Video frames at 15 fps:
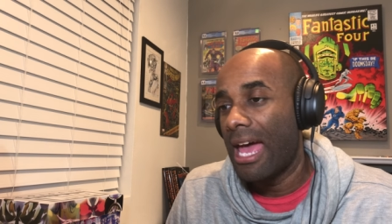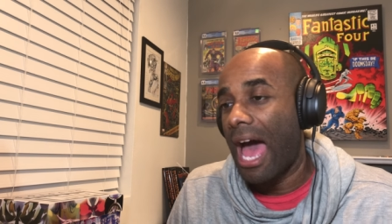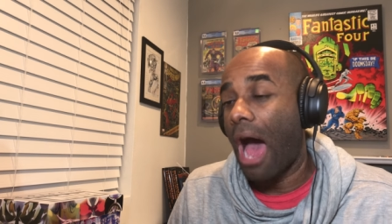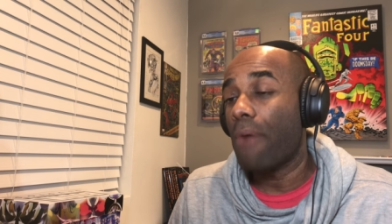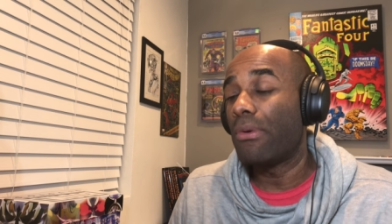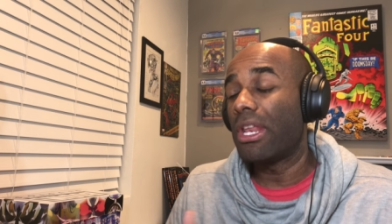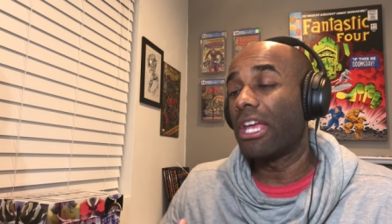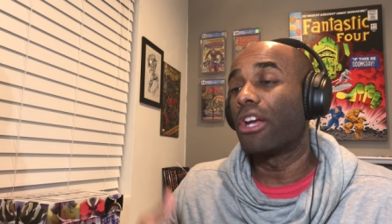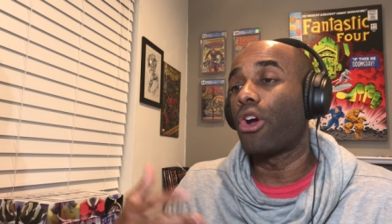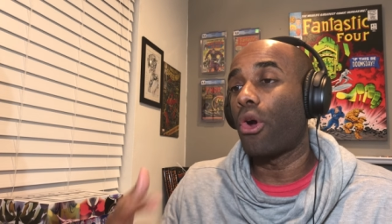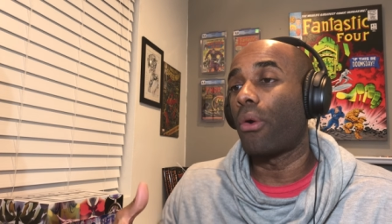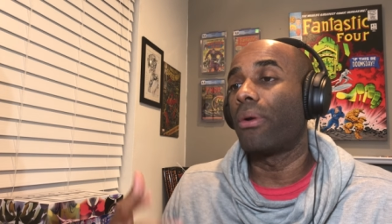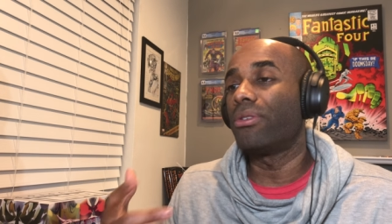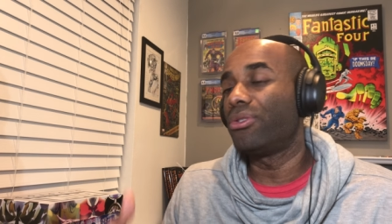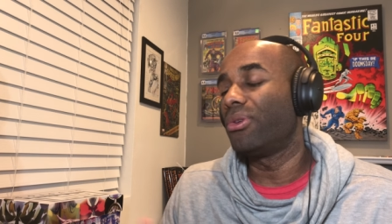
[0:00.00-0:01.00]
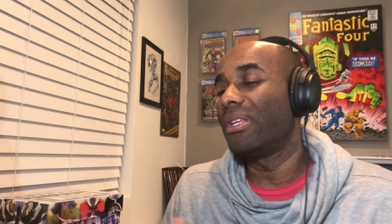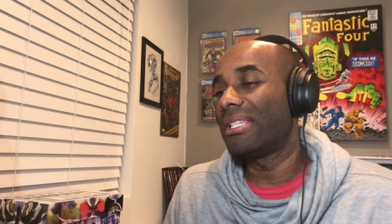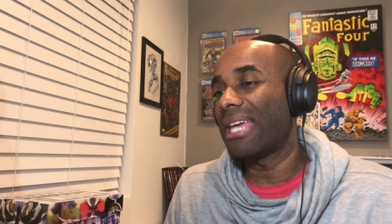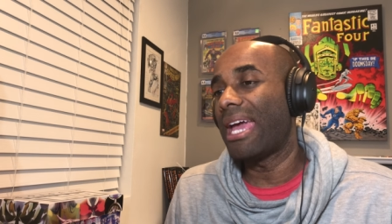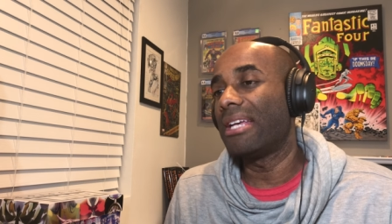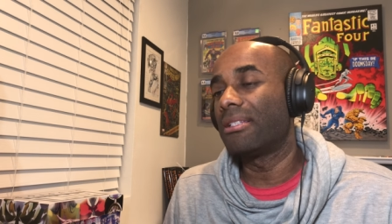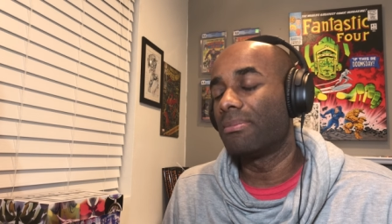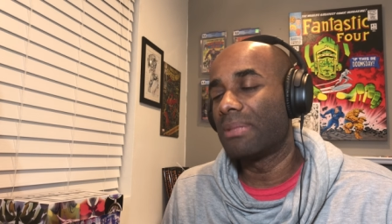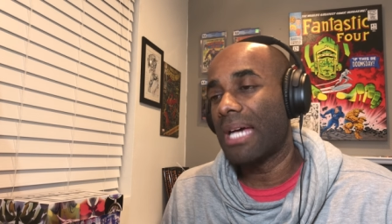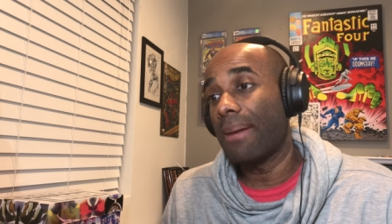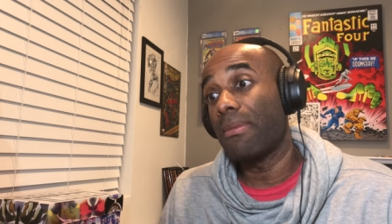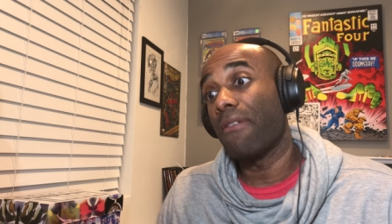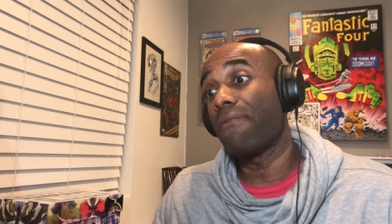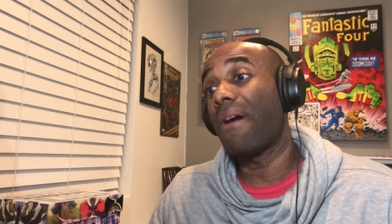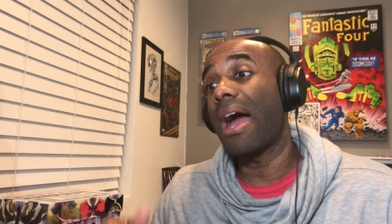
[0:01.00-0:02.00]
I would encourage you to take some
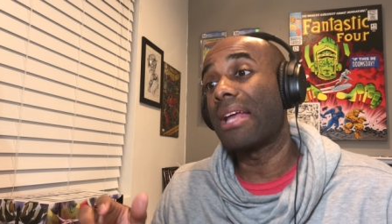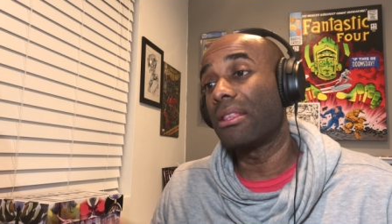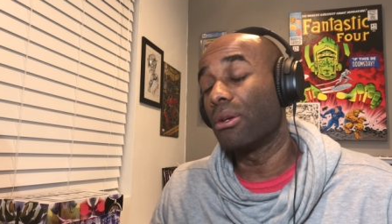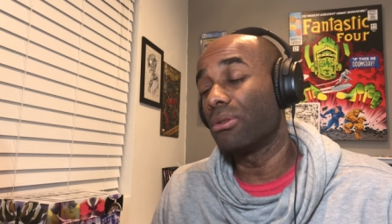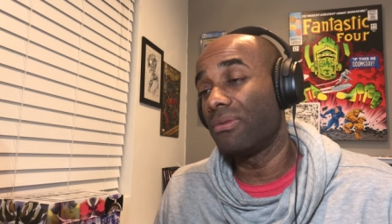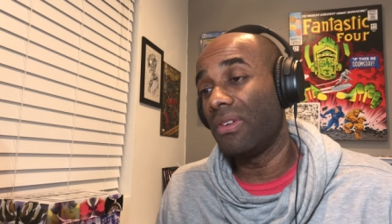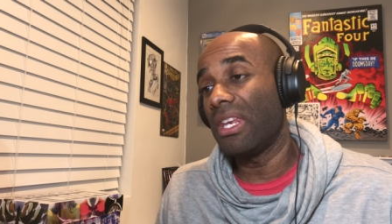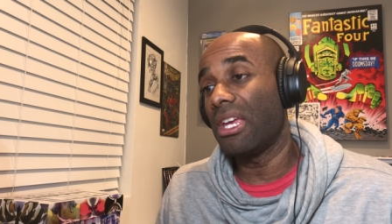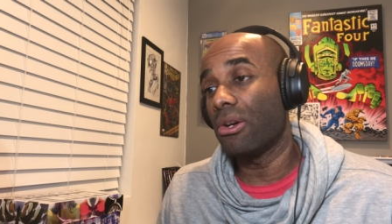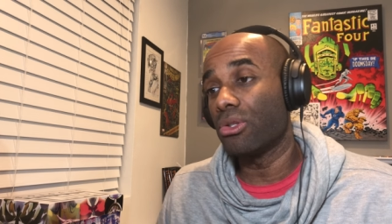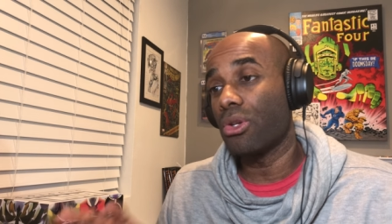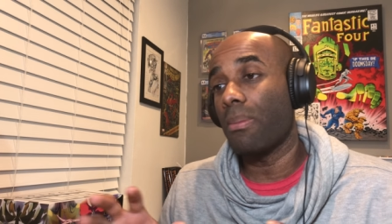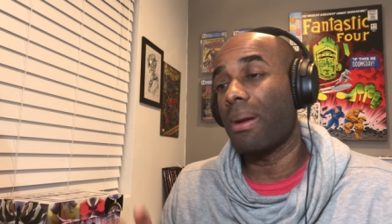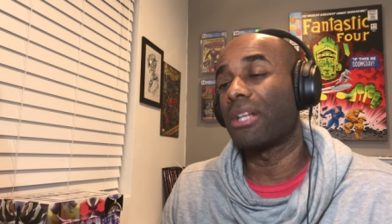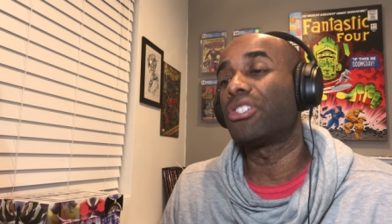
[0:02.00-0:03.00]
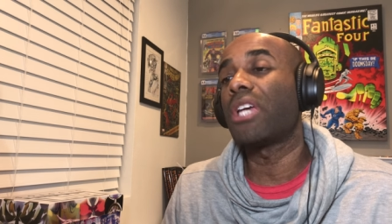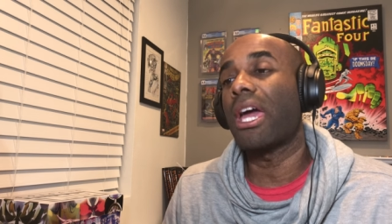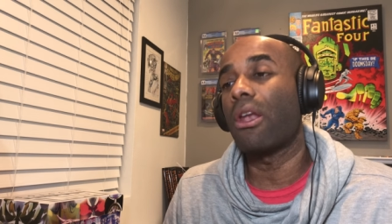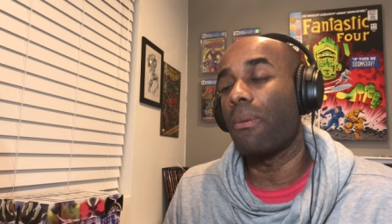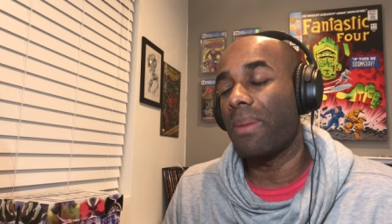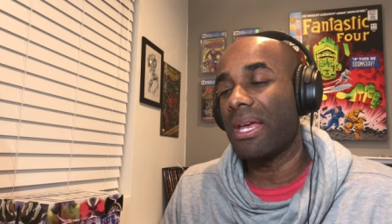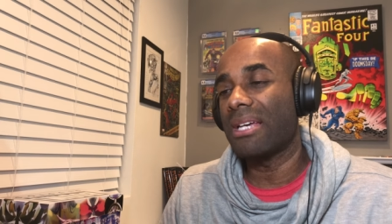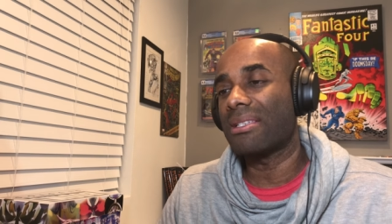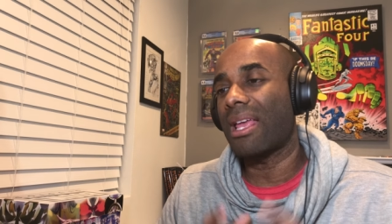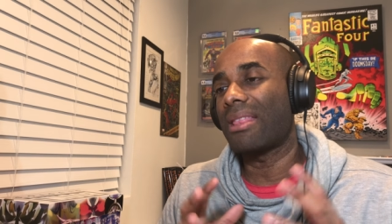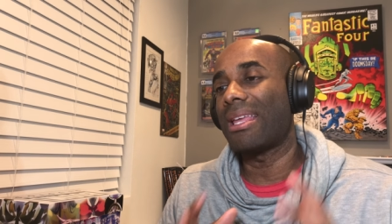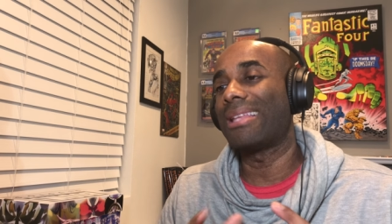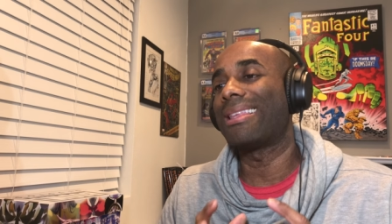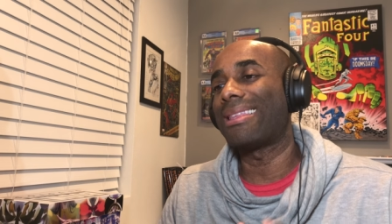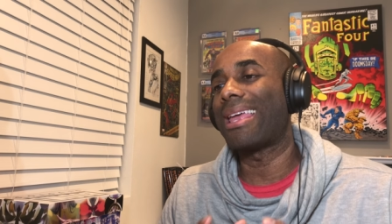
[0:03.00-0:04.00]
time to find those videos on my channel because I
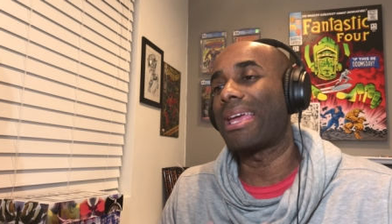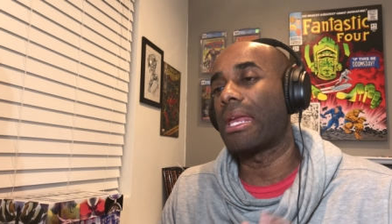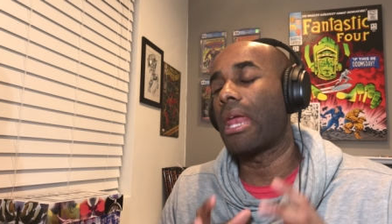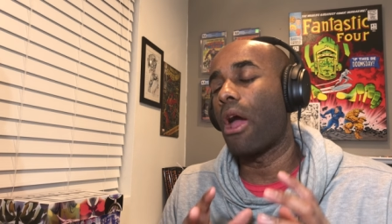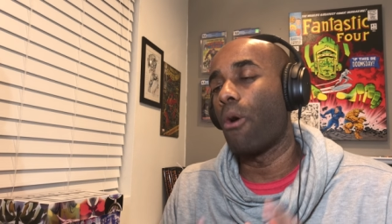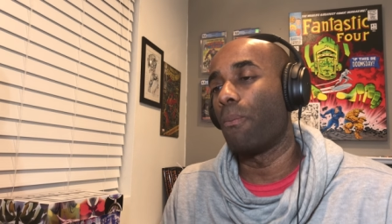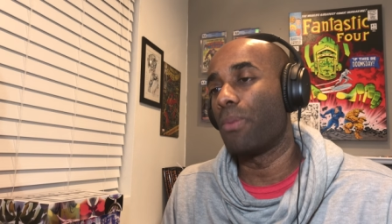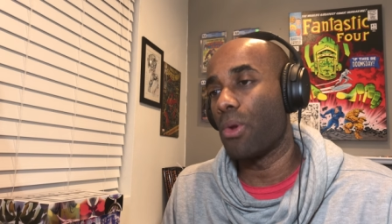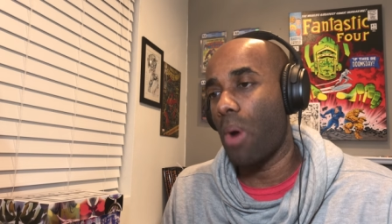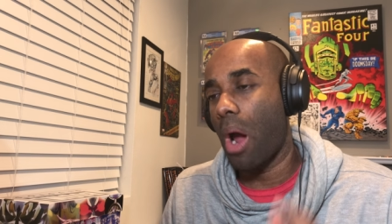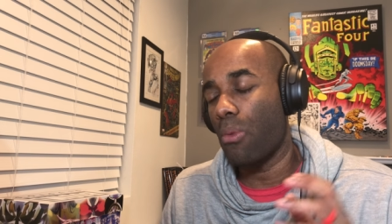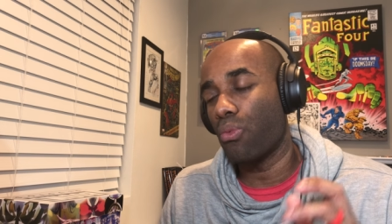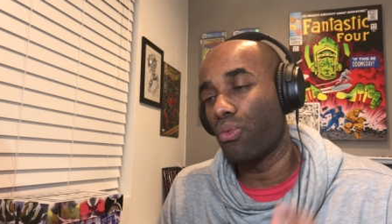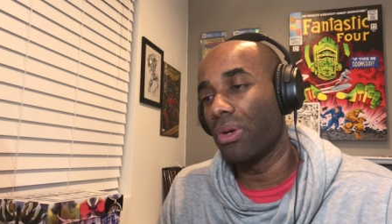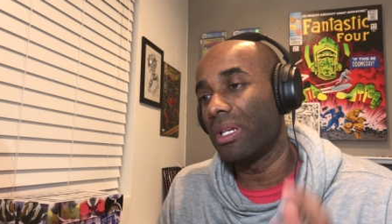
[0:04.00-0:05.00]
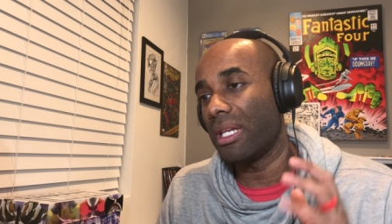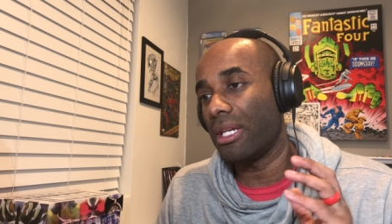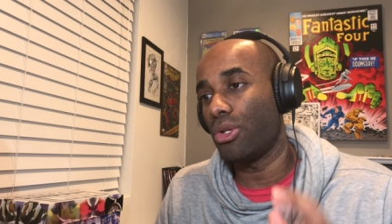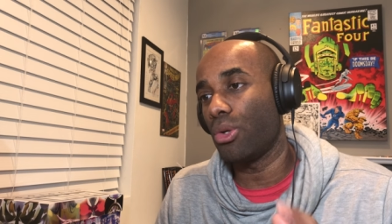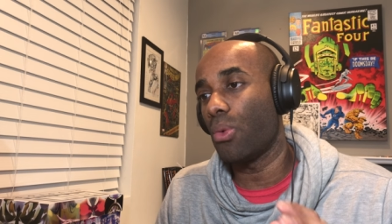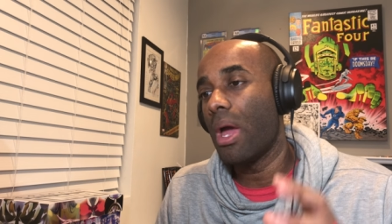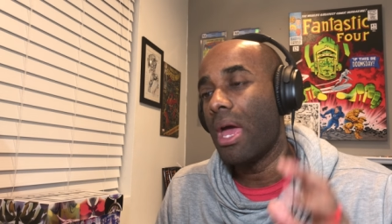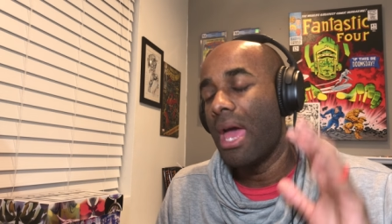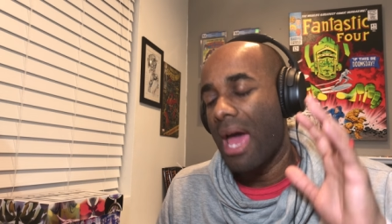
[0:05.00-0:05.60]
think that they can help you. I really do.